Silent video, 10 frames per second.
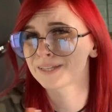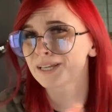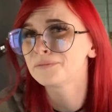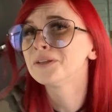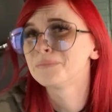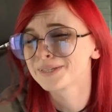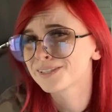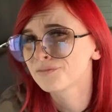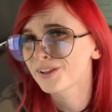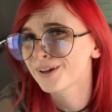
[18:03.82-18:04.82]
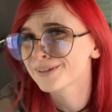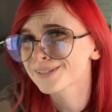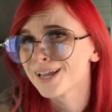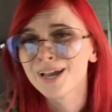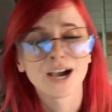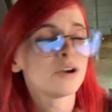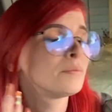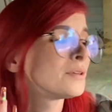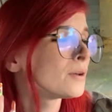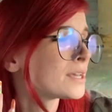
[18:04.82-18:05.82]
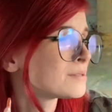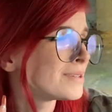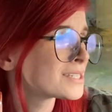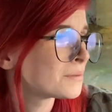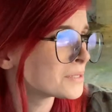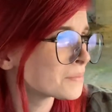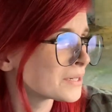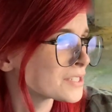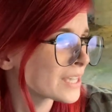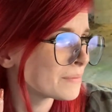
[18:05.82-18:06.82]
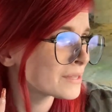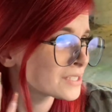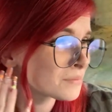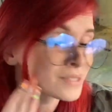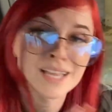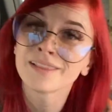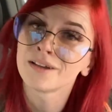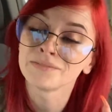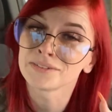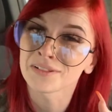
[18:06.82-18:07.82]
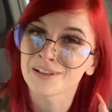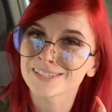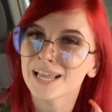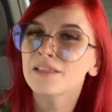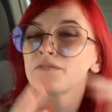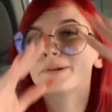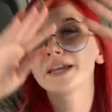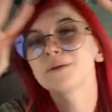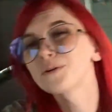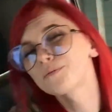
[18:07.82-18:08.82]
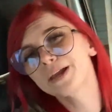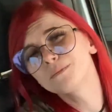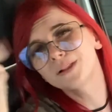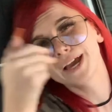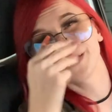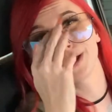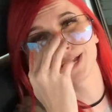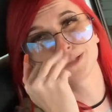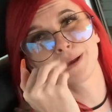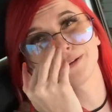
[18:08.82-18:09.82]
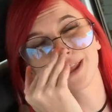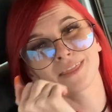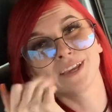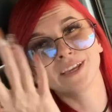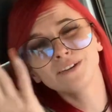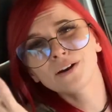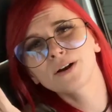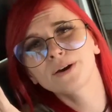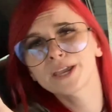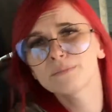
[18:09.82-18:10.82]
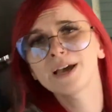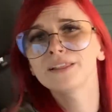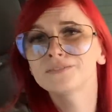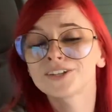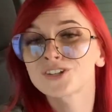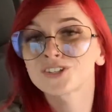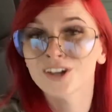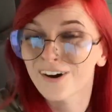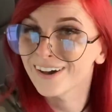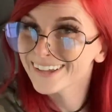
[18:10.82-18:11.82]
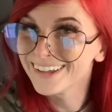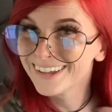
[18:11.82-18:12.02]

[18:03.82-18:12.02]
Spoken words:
I really miss the vlogs. I hope you guys missed them as much as I missed them, because I love the vlogs. I love being able to ramble at you guys about nothing. You know how I am. I love to just talk.